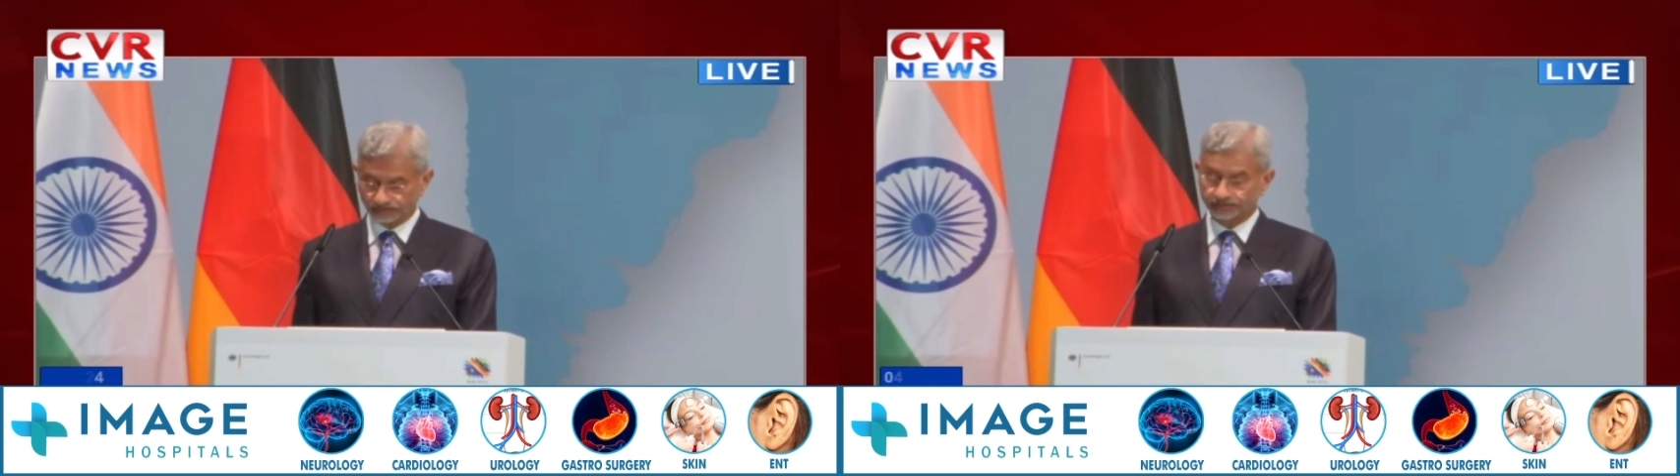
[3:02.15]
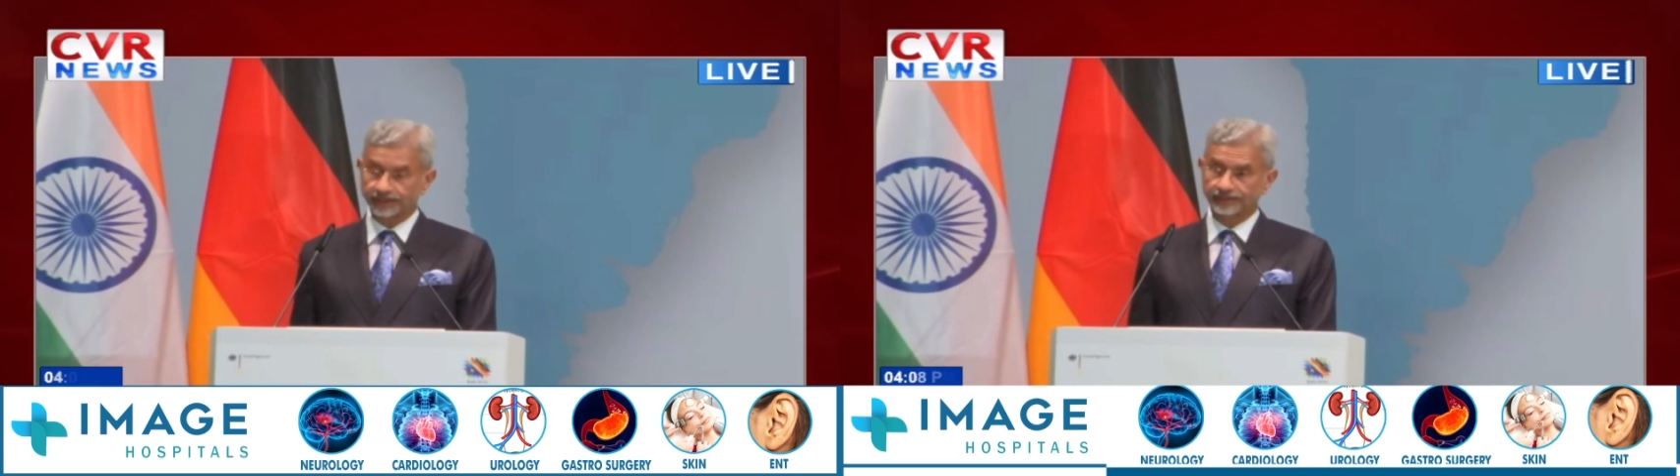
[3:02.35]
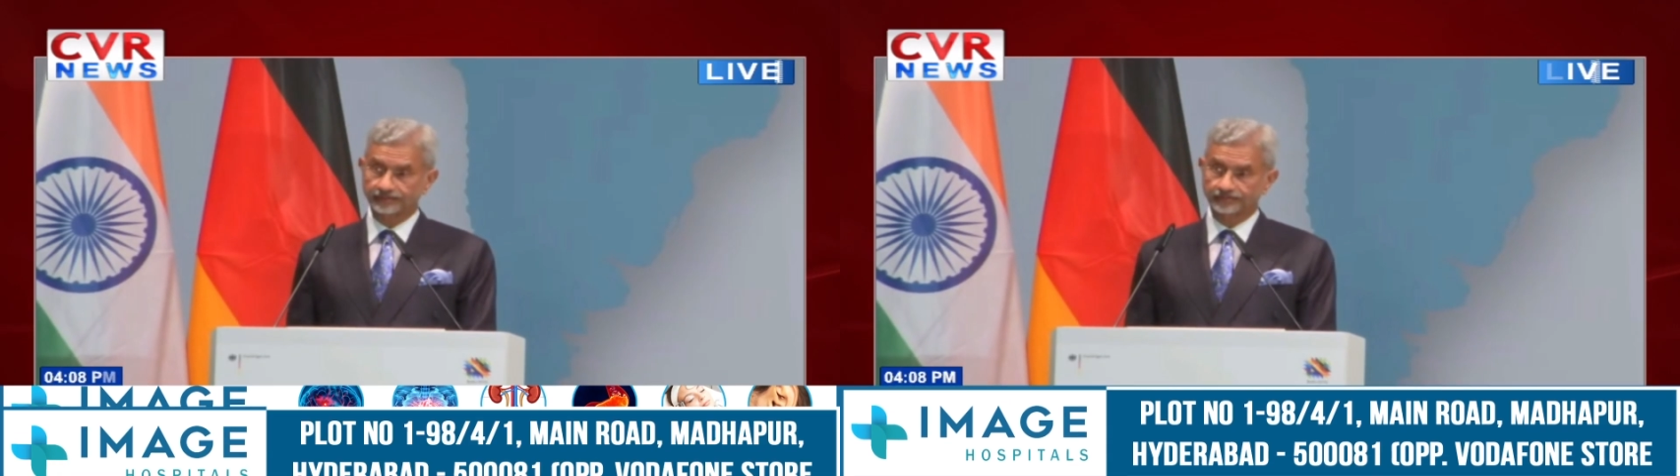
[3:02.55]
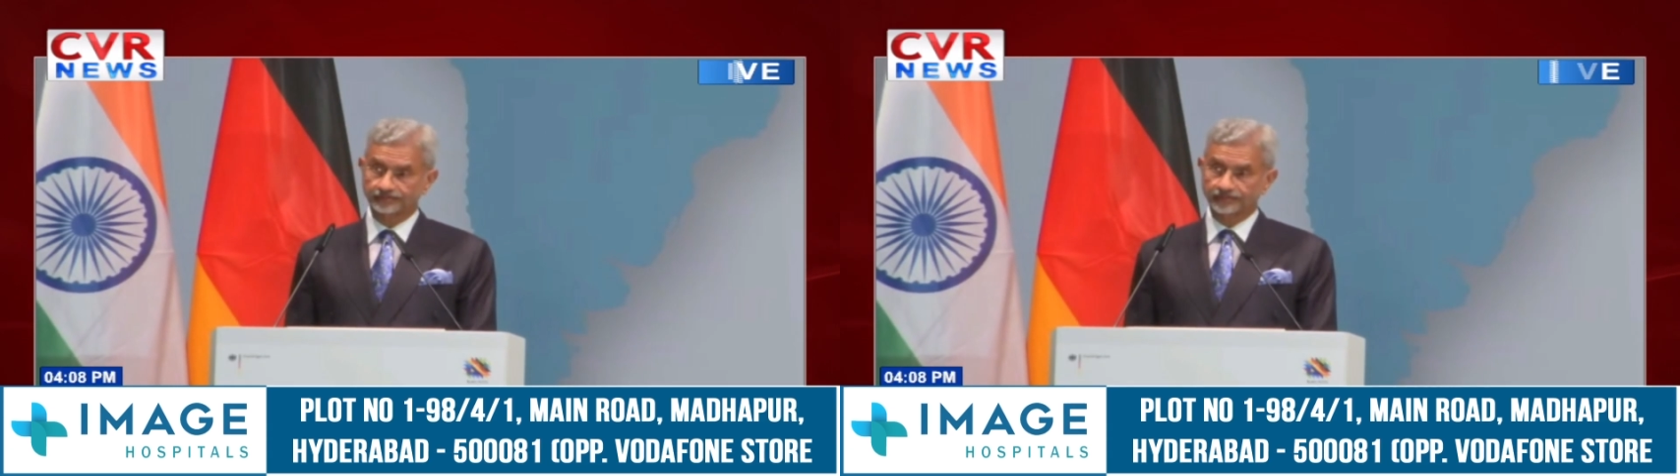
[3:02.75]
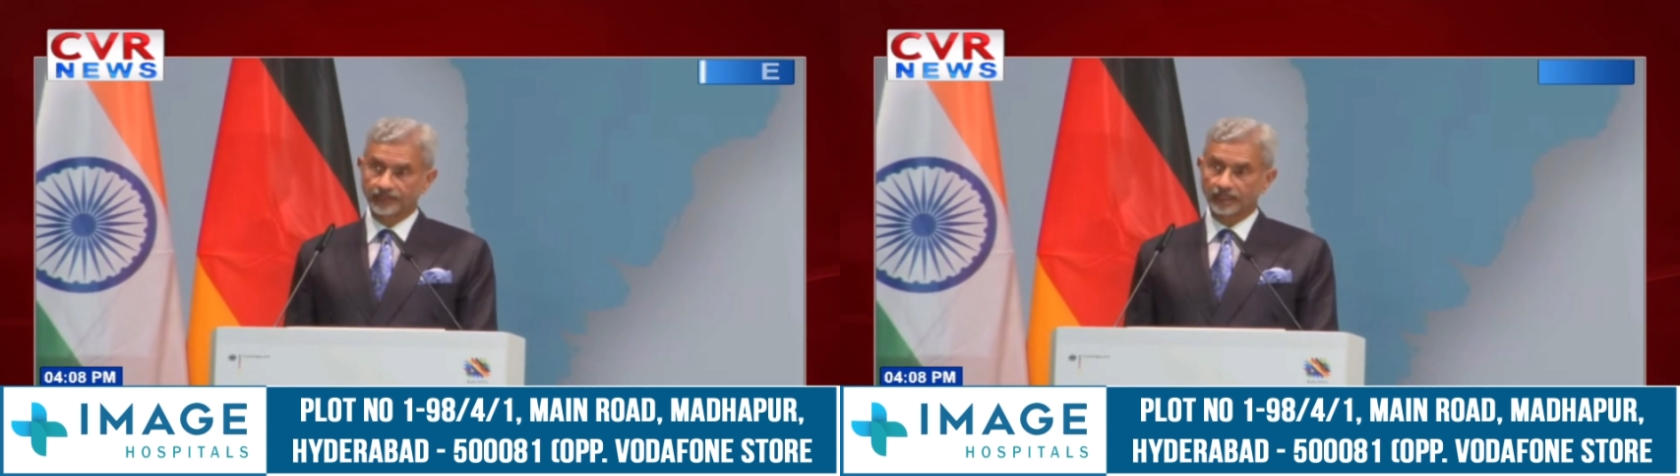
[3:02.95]
Three,
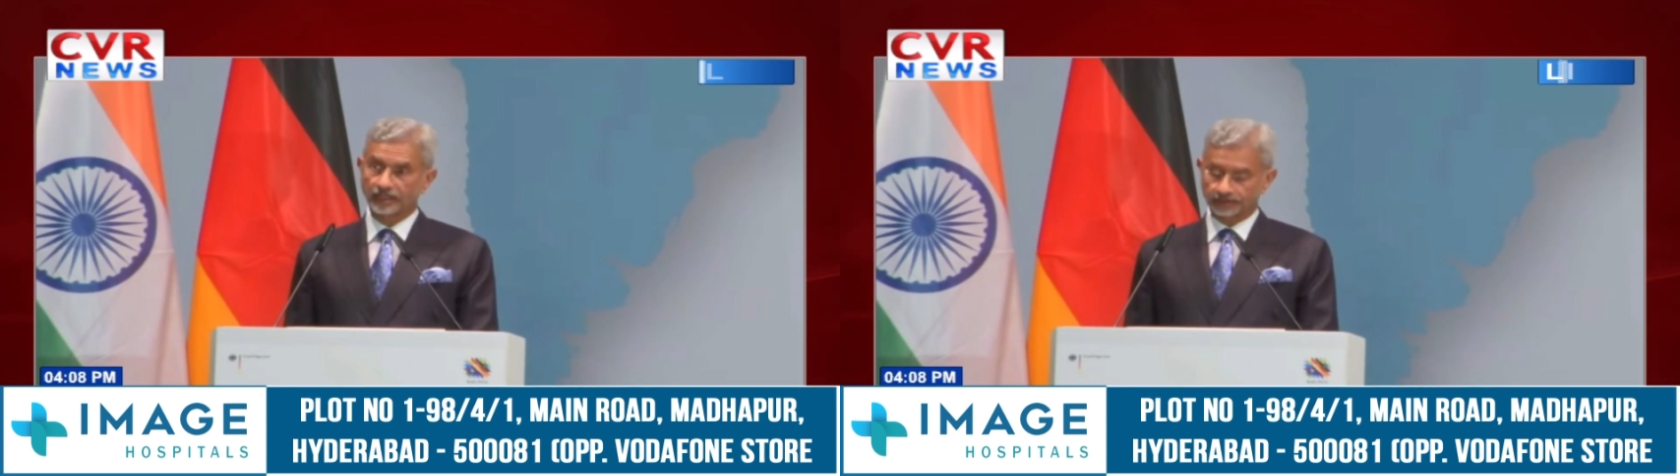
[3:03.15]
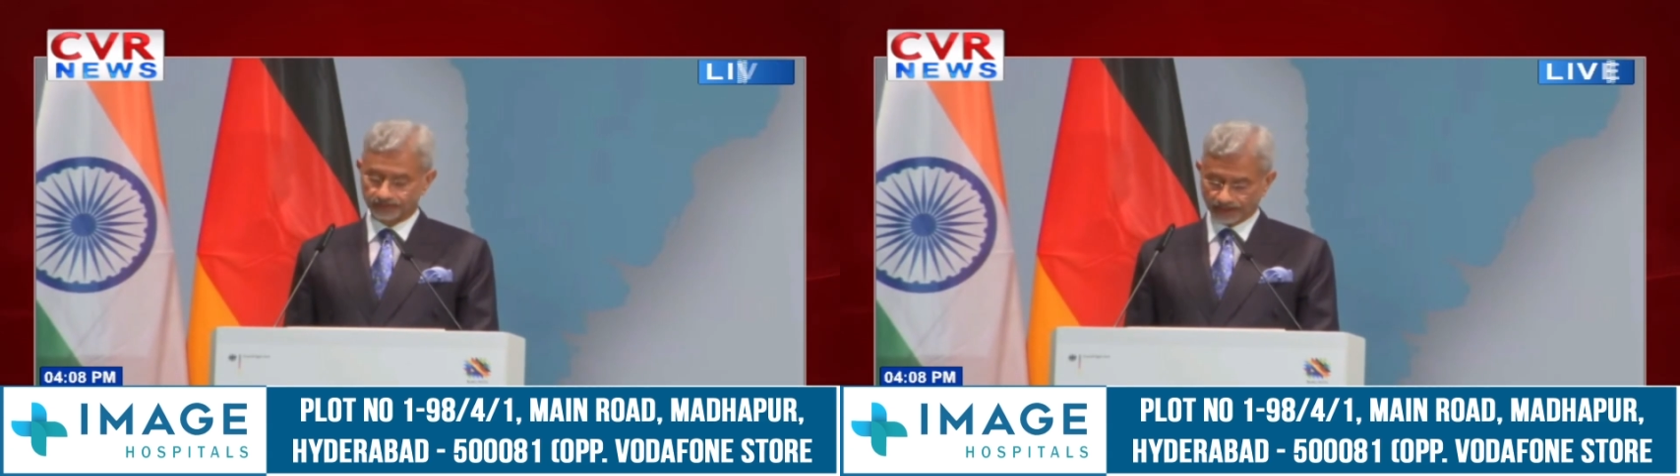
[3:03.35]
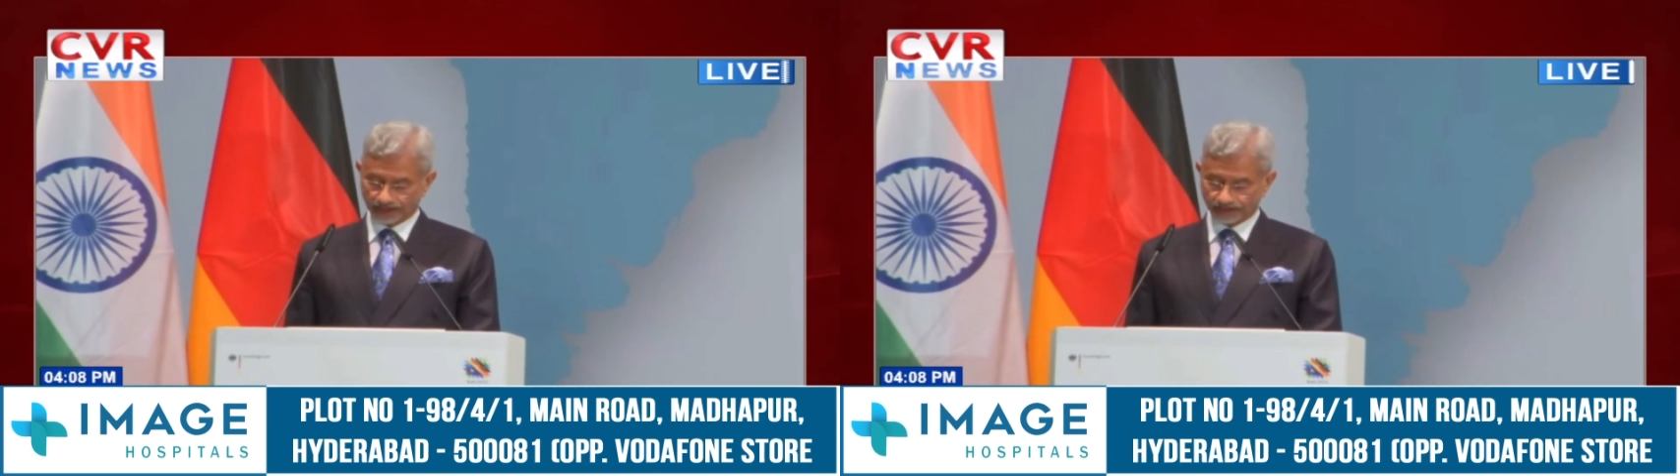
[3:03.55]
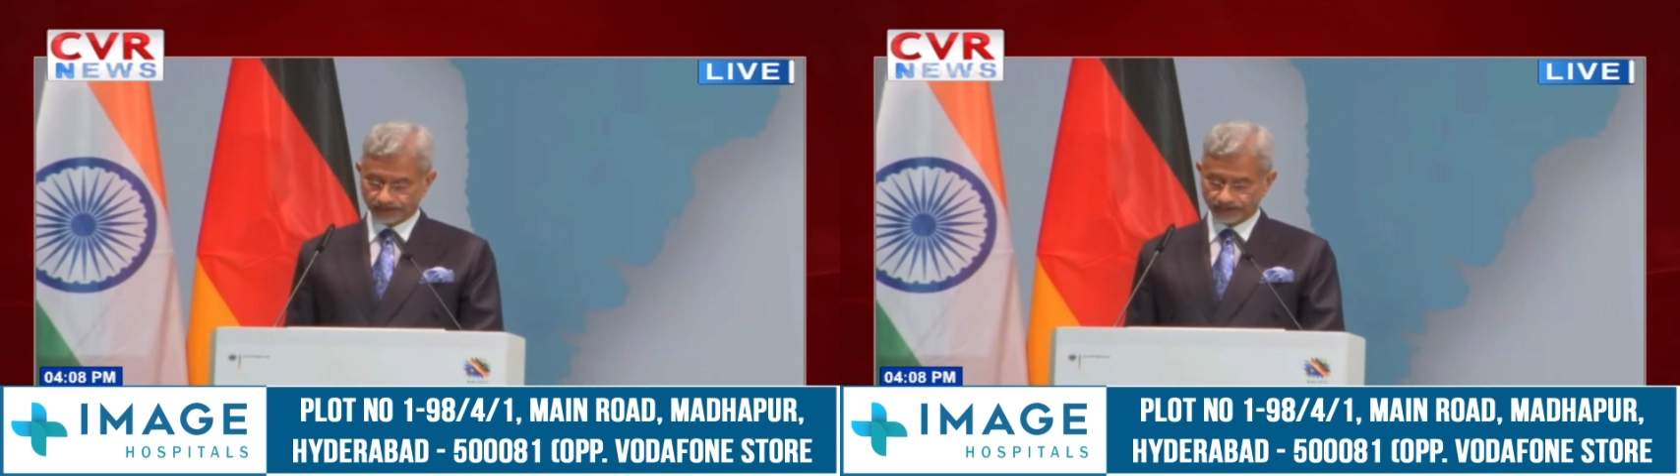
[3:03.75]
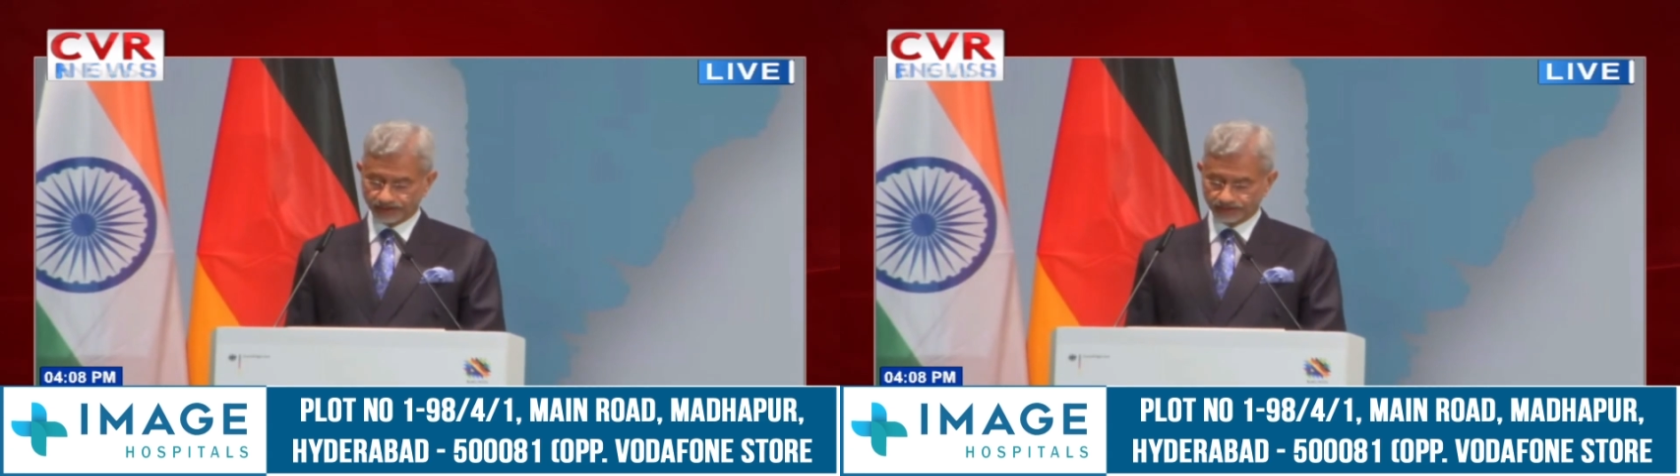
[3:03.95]
the
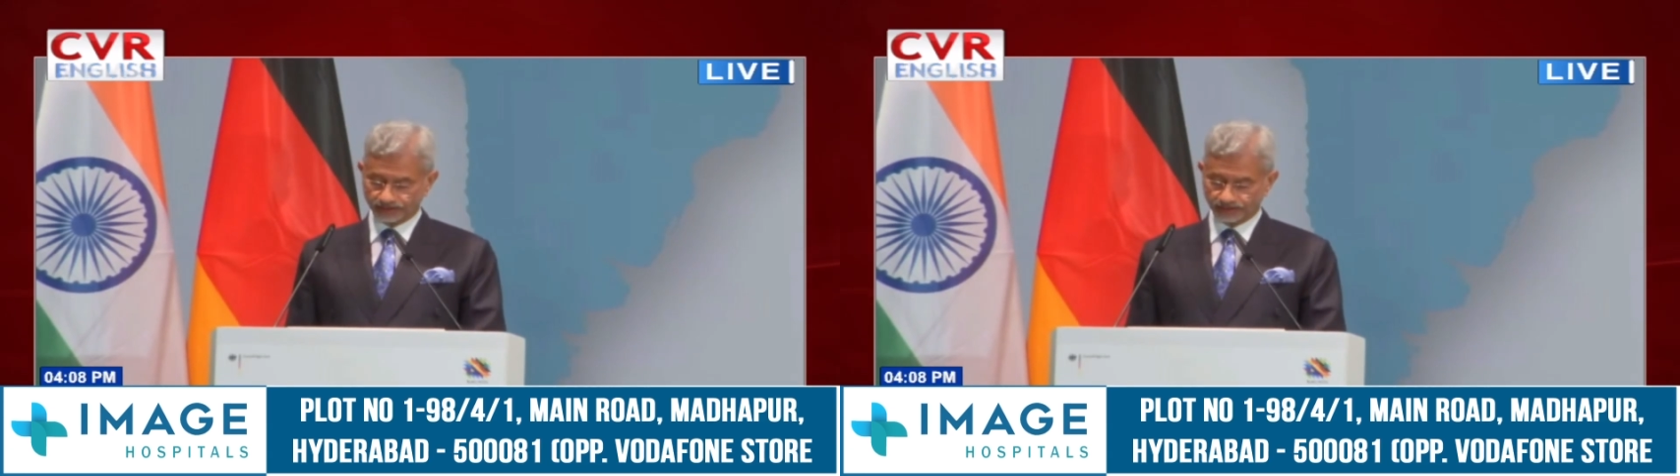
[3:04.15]
18th